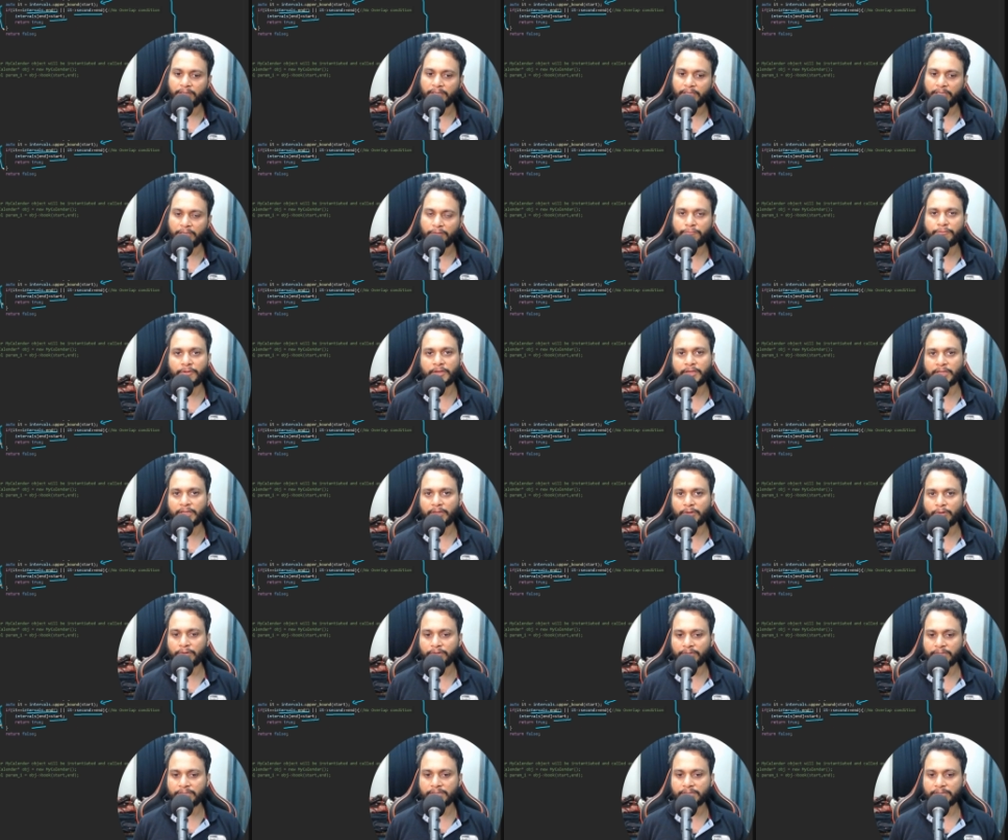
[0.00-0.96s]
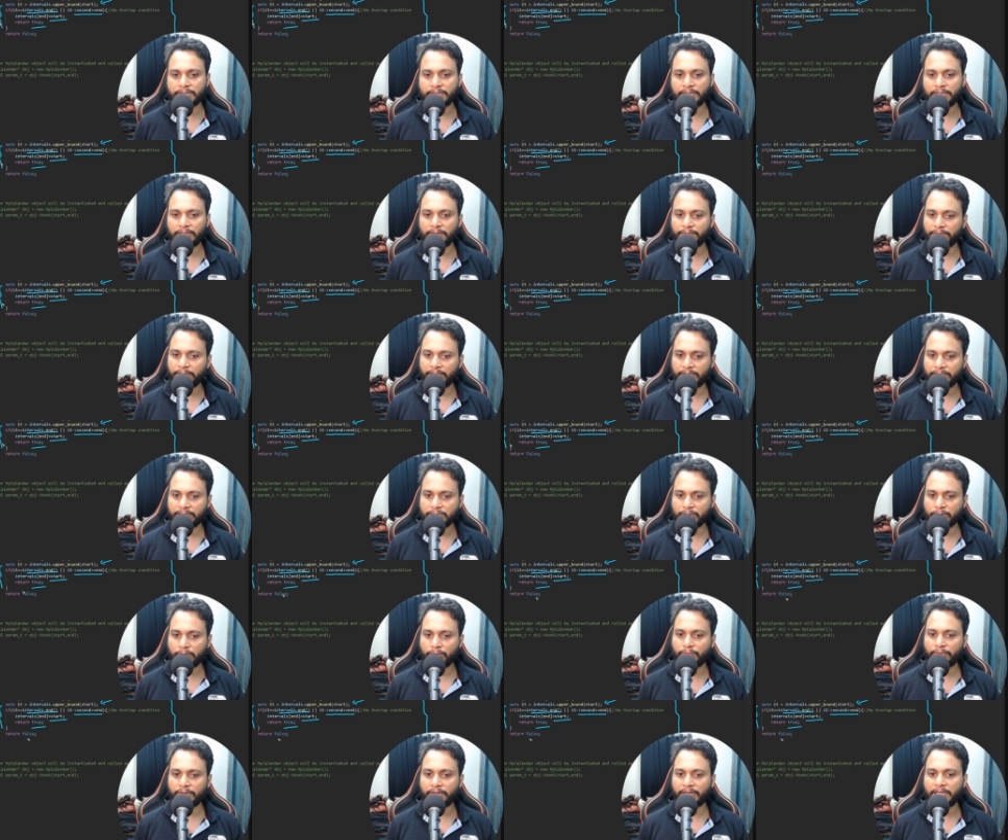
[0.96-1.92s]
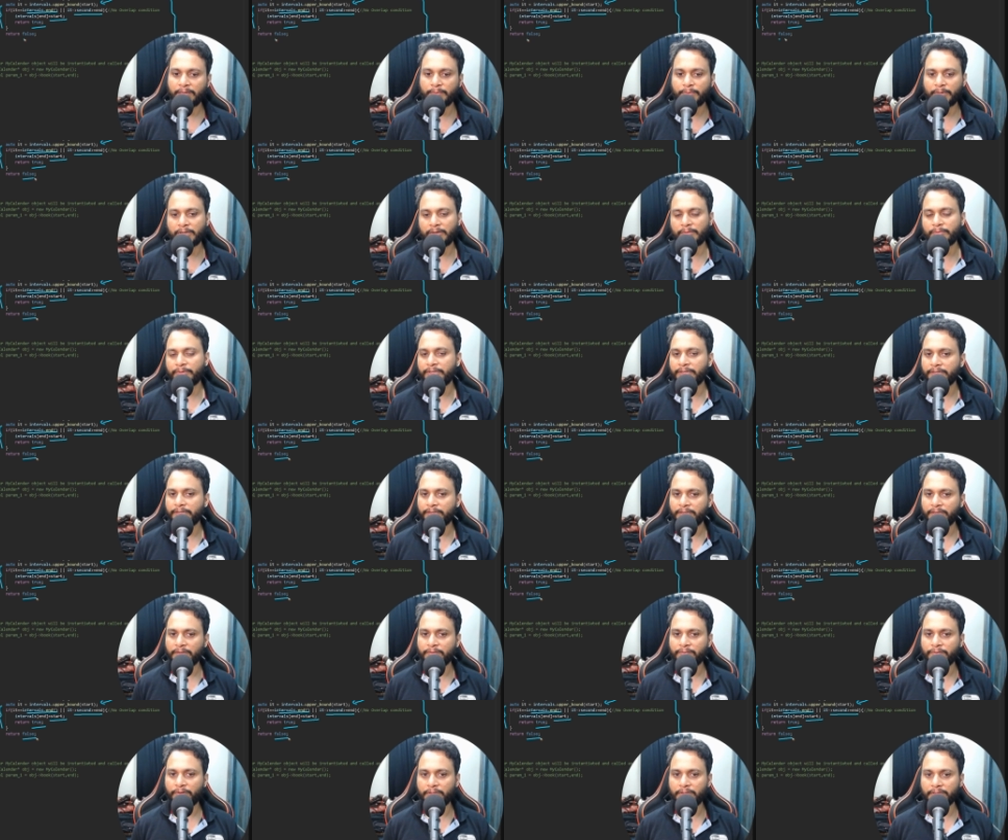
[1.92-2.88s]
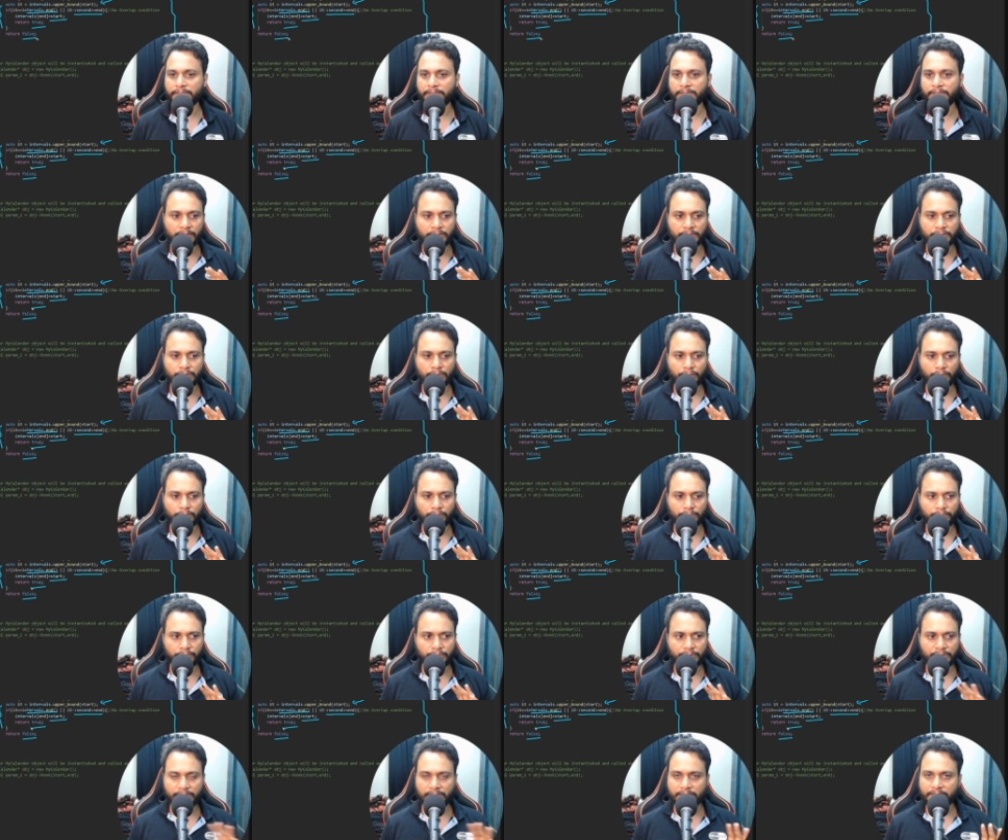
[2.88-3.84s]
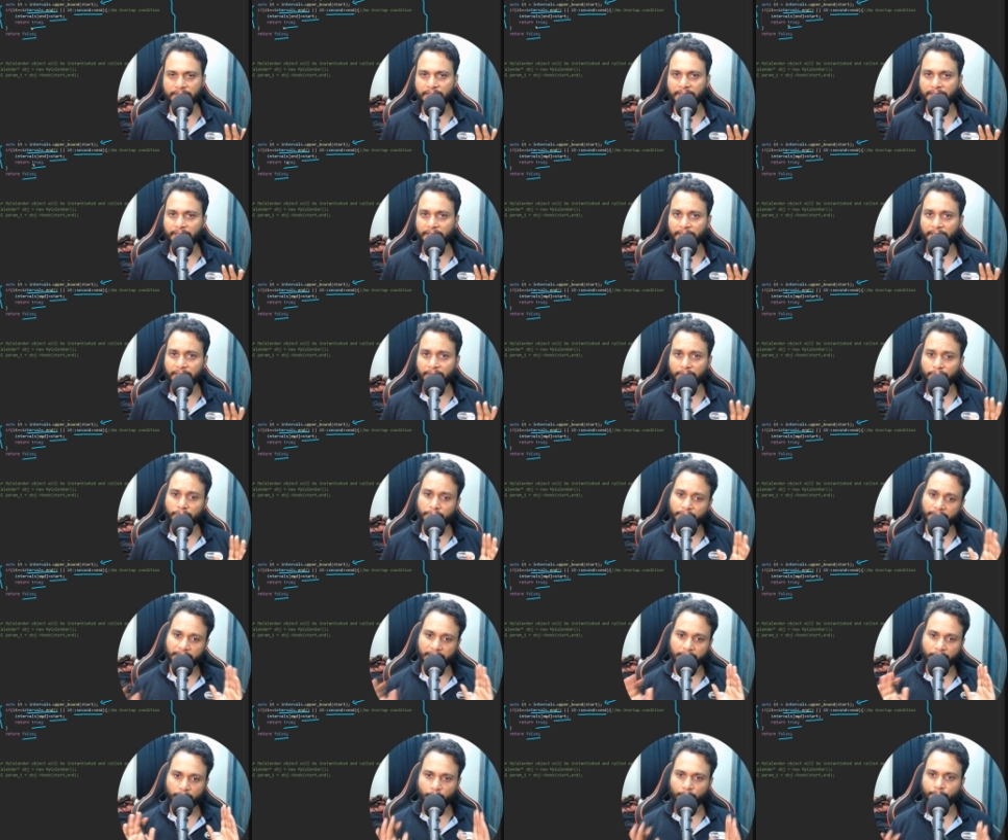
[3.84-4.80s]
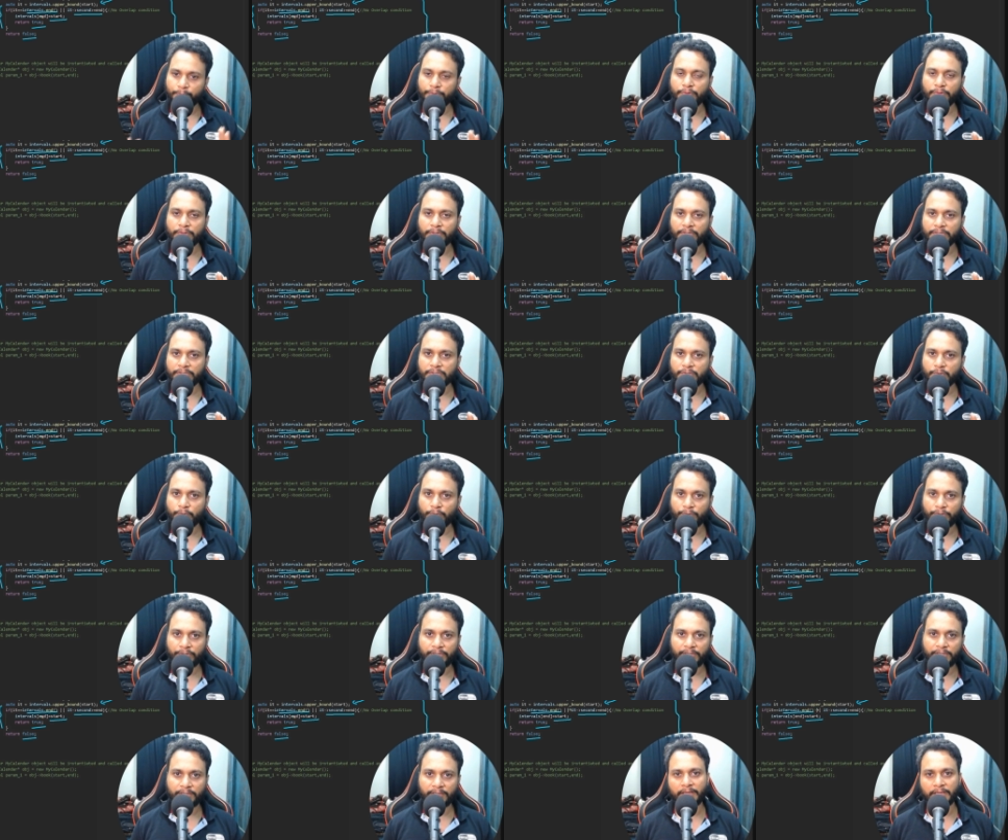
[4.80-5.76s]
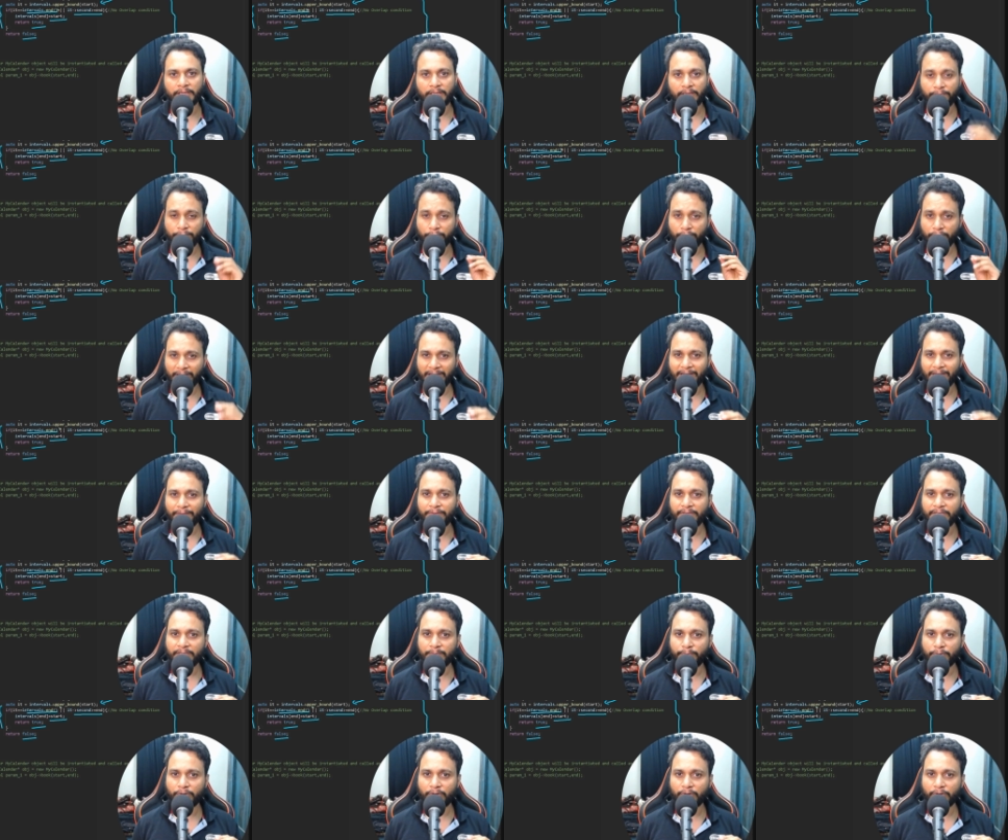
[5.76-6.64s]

if we cannot insert, if there is an overlap, I will be returning false. So this is the entire code. I hope you understood it. If you have any